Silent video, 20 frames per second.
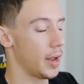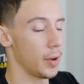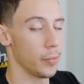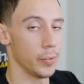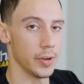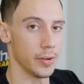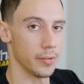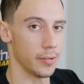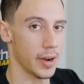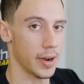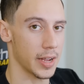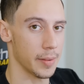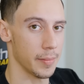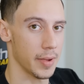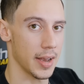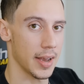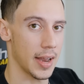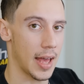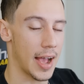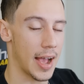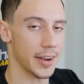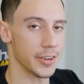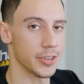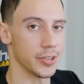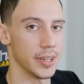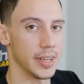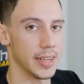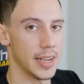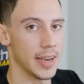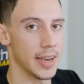I wouldn't recommend
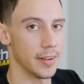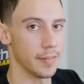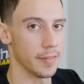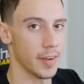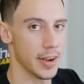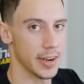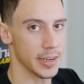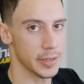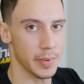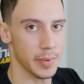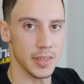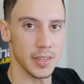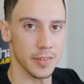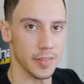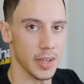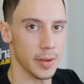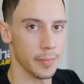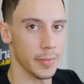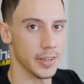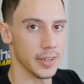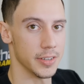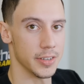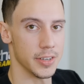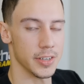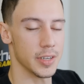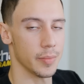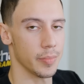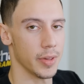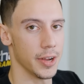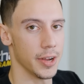actually getting very expensive earbuds
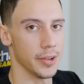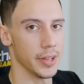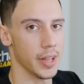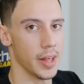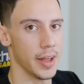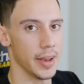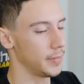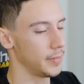just to play online.